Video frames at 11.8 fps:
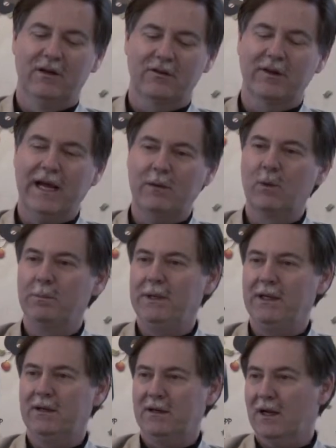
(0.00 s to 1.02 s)
So that would
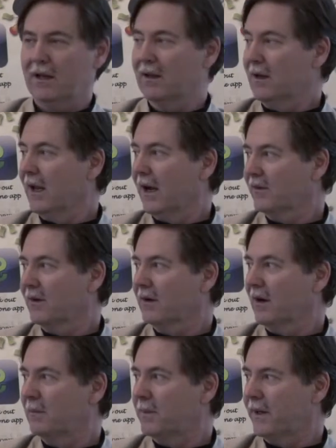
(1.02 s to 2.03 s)
be kind of the classic
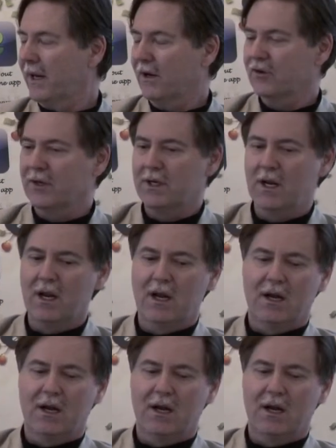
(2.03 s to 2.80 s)
protection.